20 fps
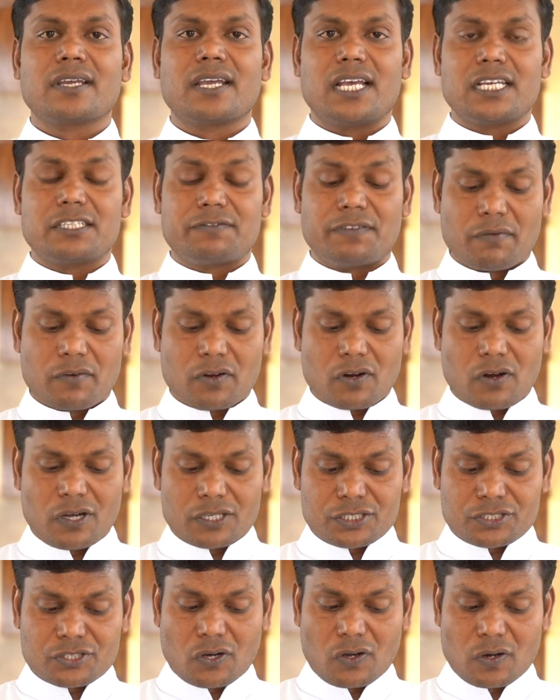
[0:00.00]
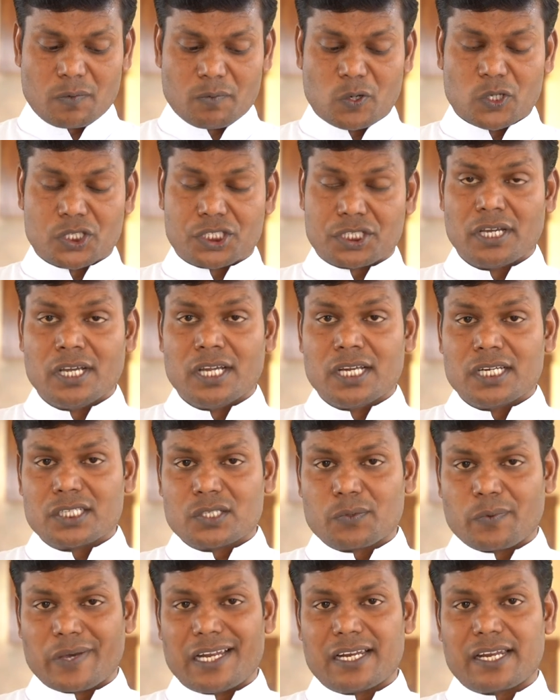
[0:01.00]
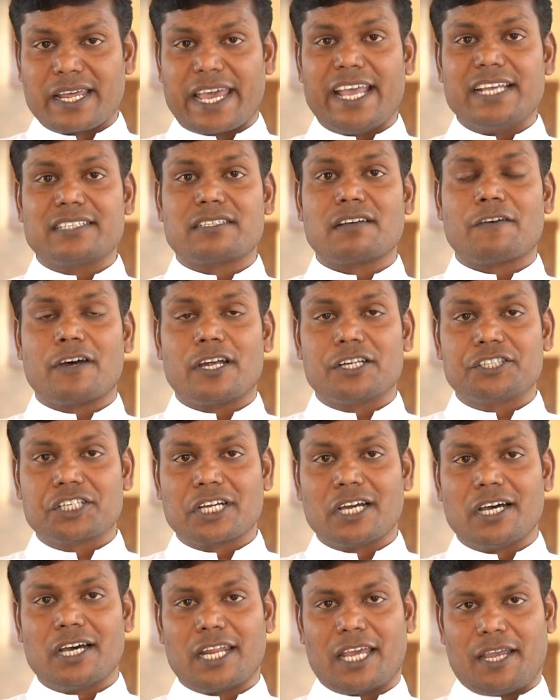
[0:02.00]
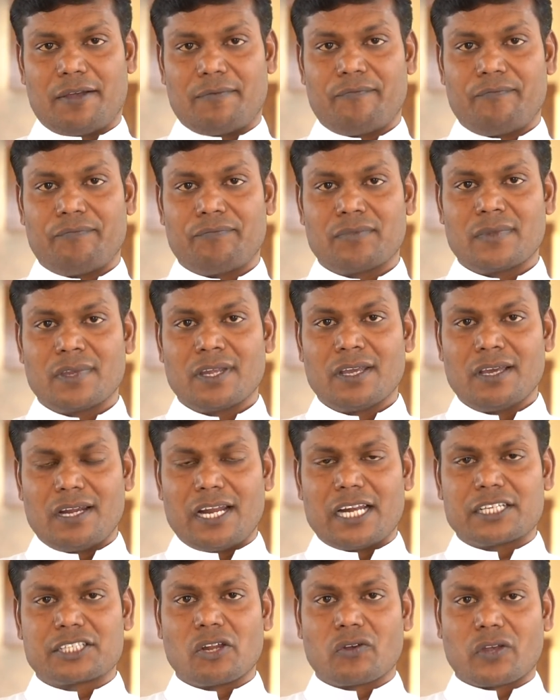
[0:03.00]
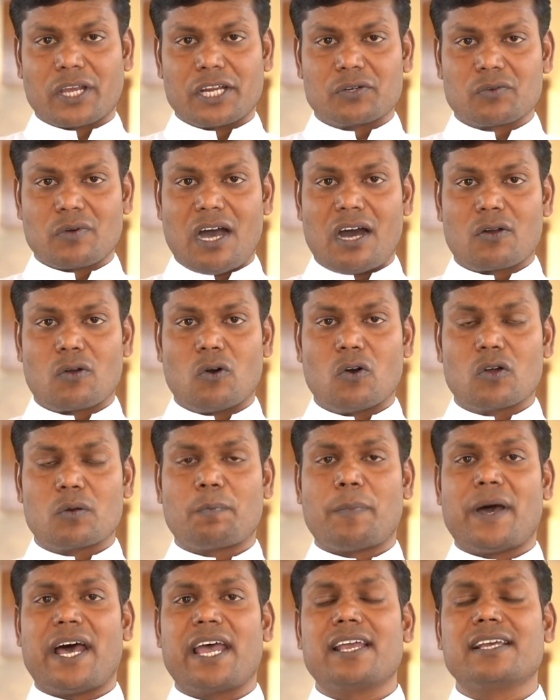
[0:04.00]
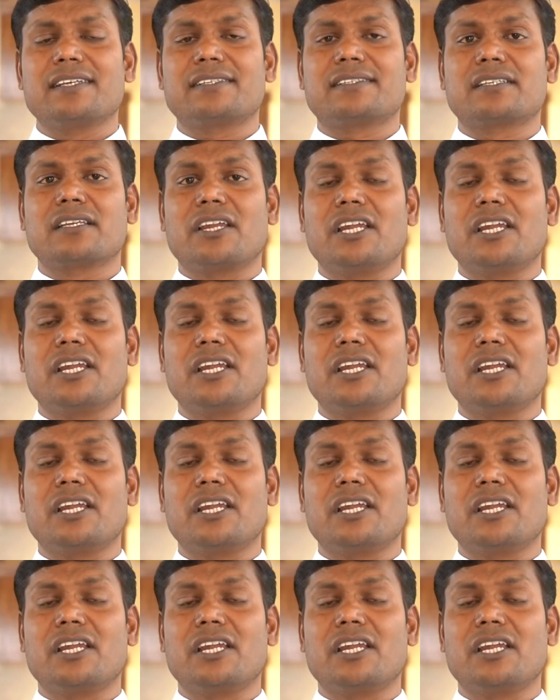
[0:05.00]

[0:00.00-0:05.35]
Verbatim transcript: as we have crossed almost 12 days of our journey, Let's look into our own pious